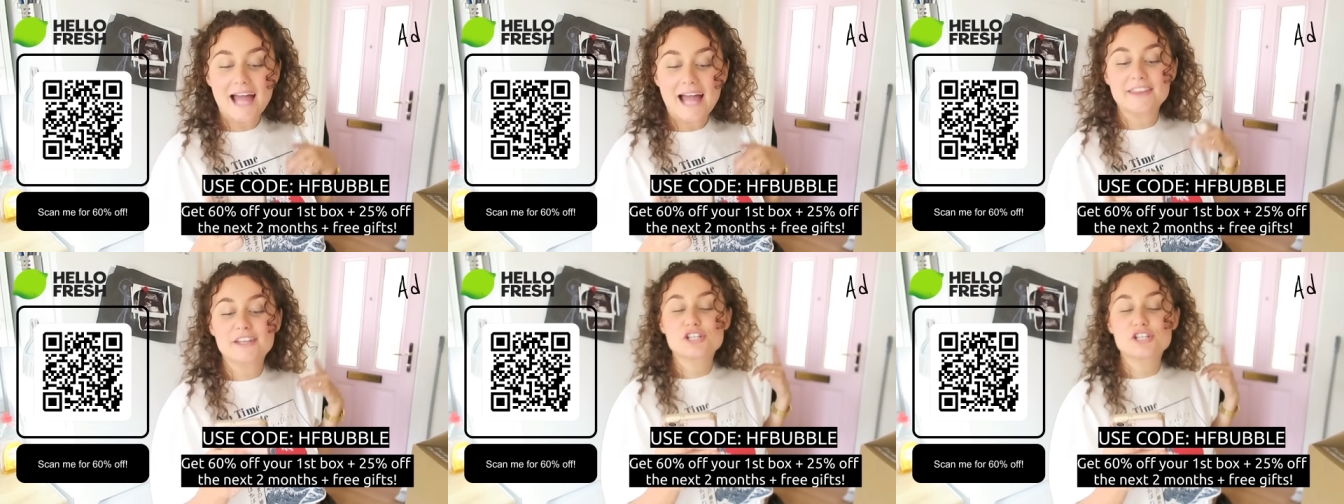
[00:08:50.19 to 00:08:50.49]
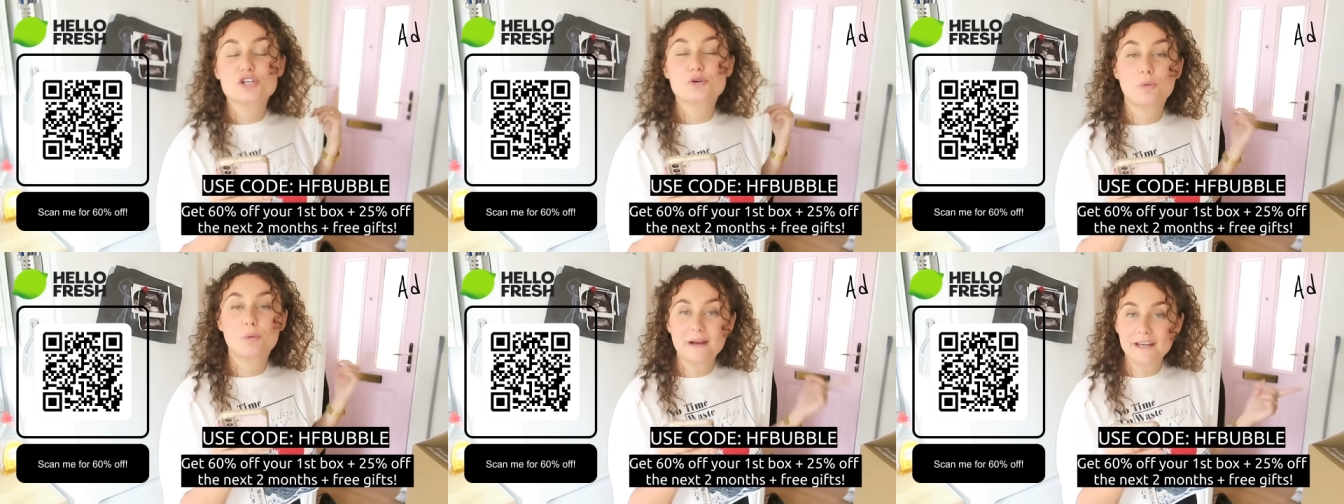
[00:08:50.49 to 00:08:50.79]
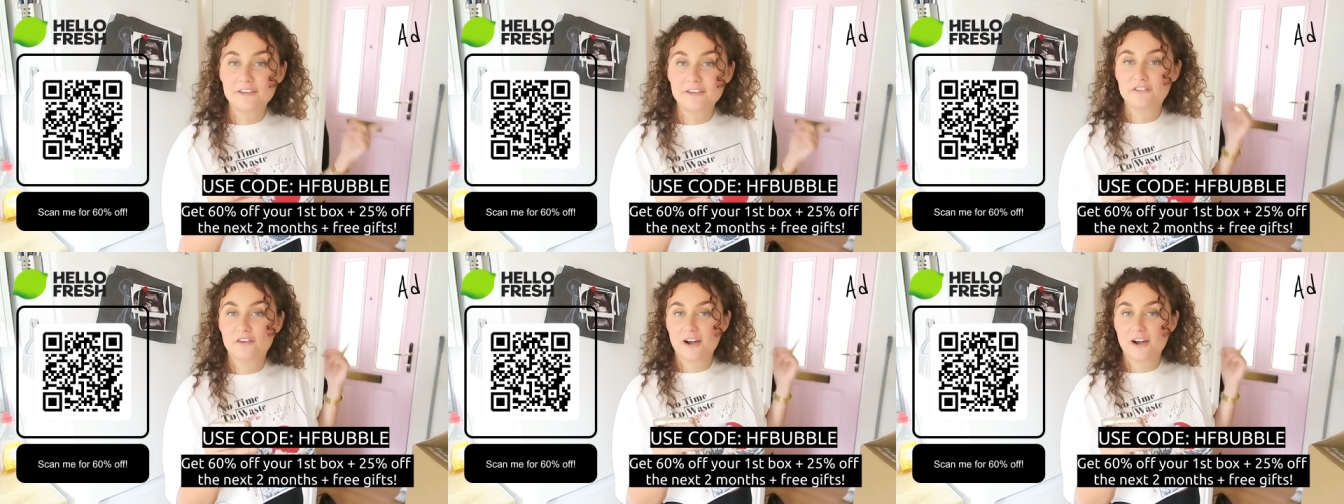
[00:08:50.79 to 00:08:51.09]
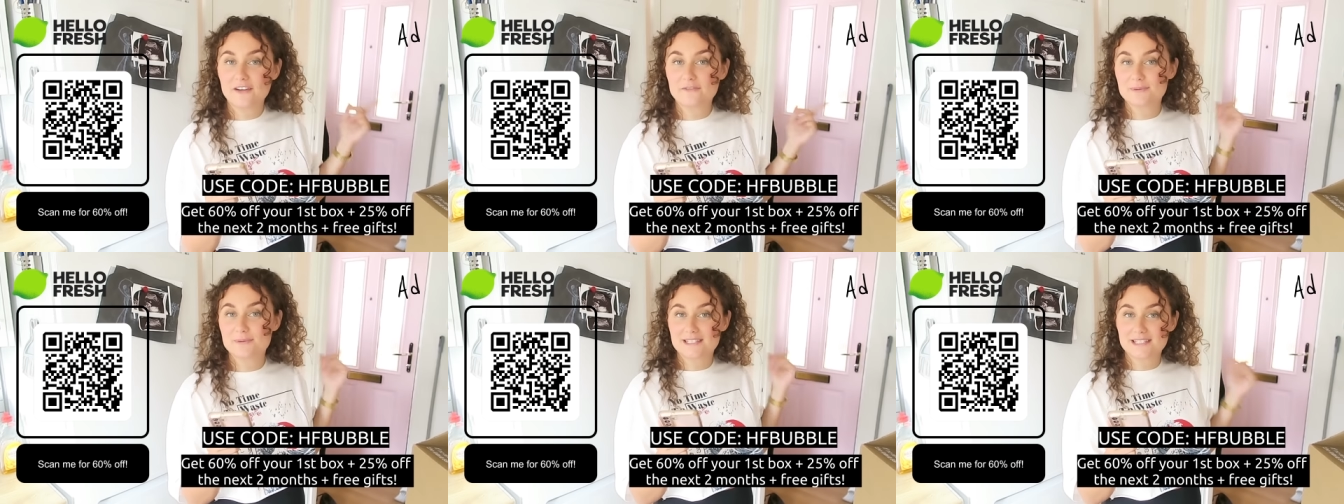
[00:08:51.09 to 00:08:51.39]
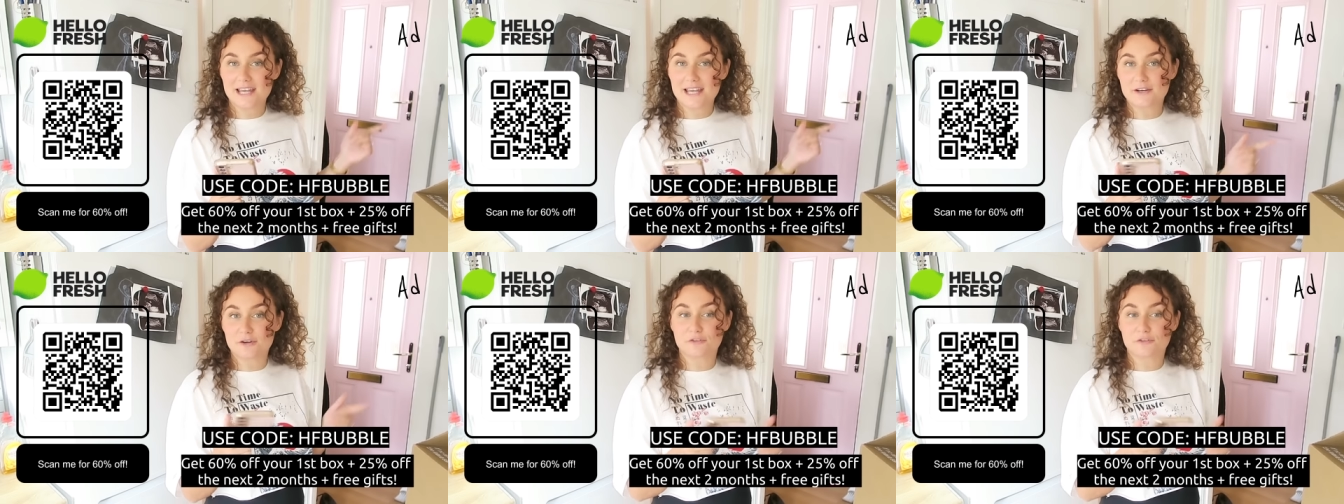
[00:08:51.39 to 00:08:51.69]
and then
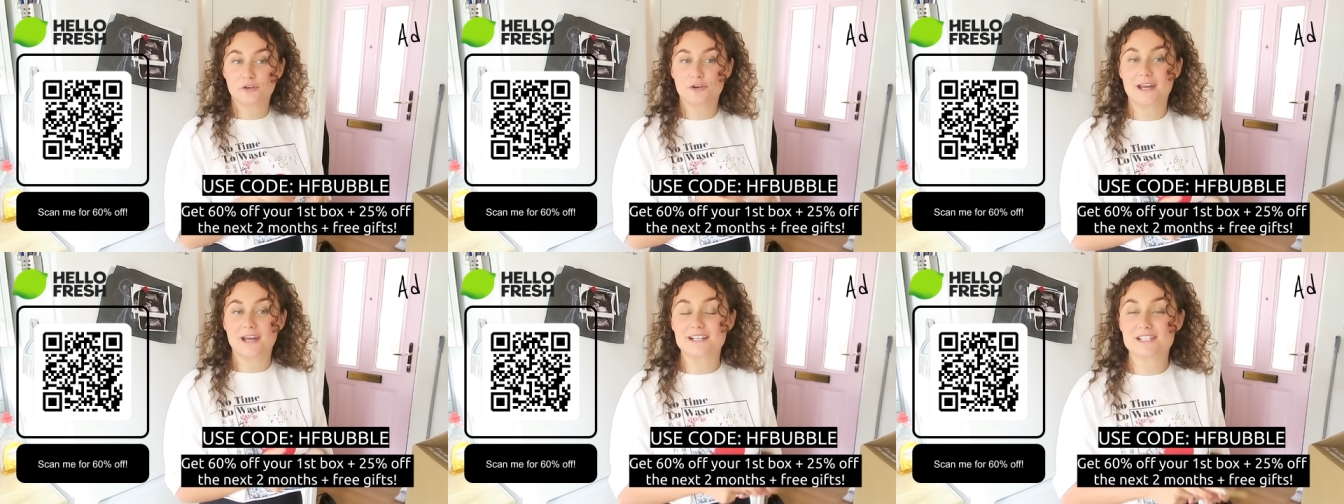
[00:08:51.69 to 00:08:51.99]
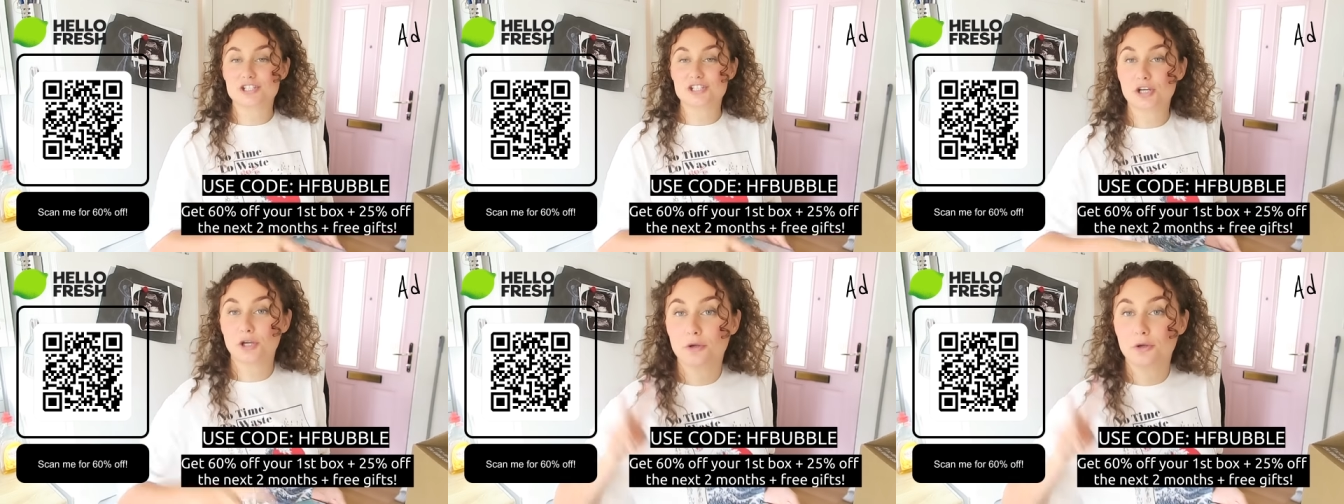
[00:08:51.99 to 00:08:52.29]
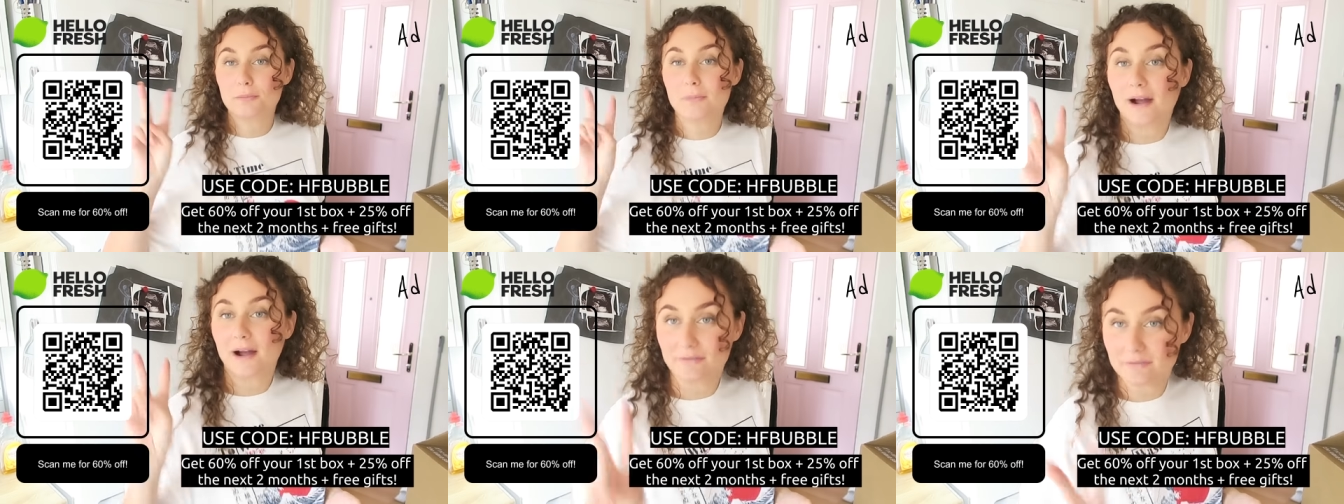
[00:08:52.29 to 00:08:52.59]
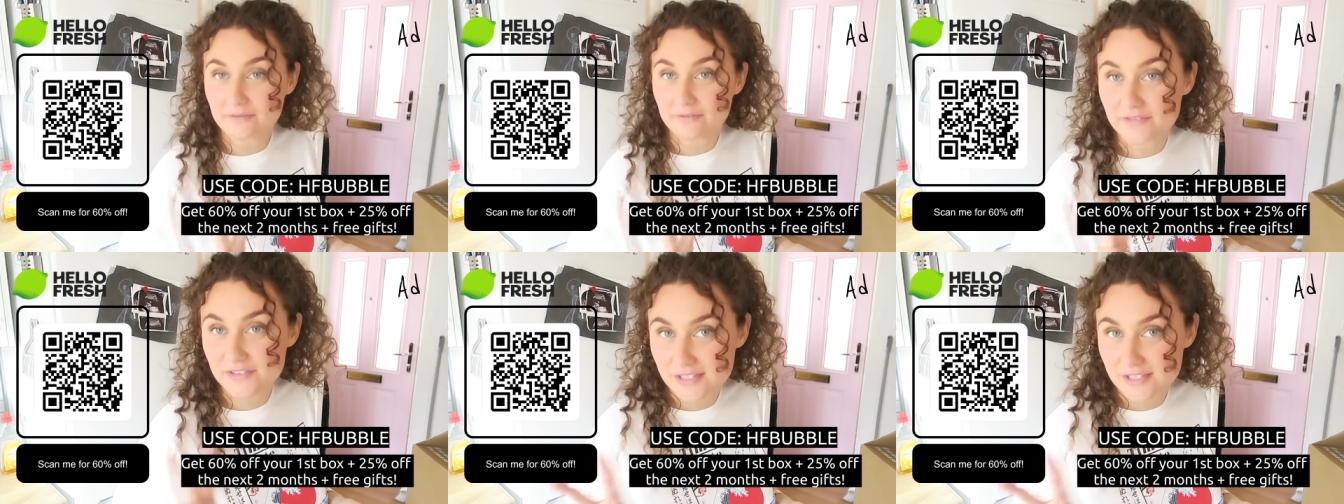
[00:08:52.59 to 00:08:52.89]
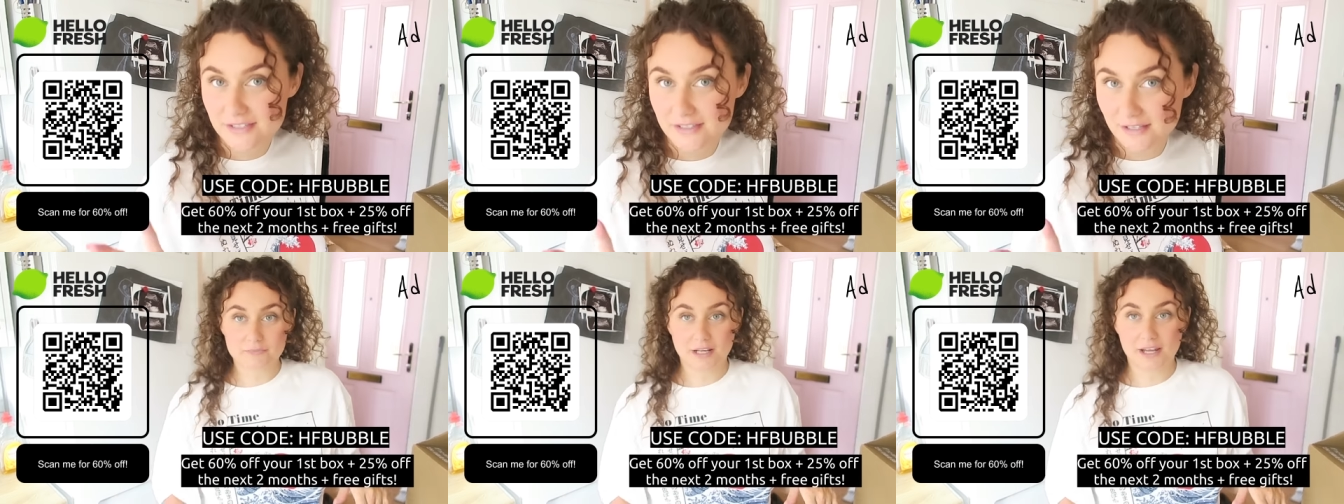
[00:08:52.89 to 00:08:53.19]
25% off your next 2
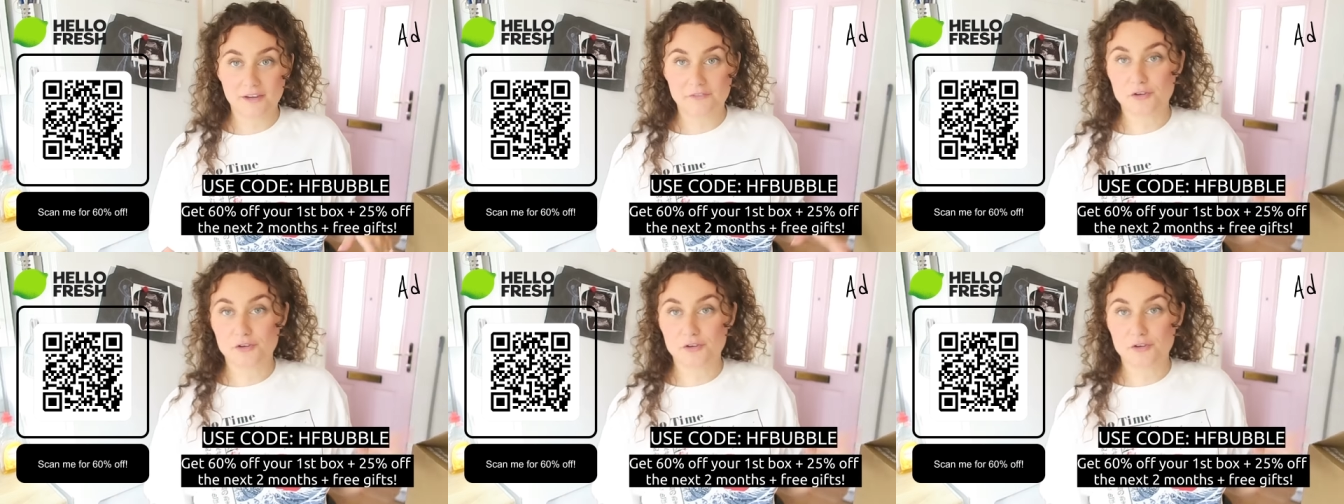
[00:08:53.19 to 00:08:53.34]
months.